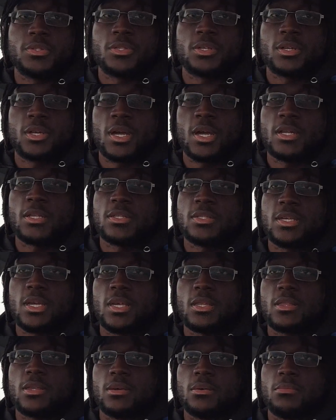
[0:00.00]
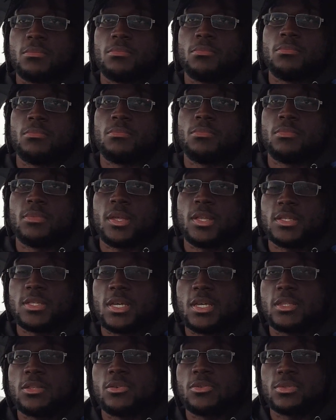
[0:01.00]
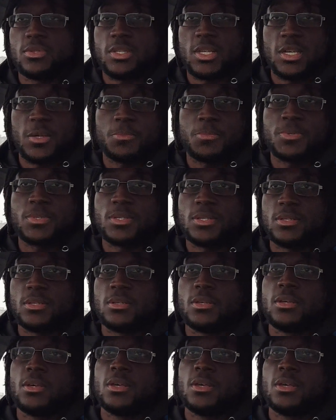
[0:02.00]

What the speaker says: to kind of take them and take those dips and,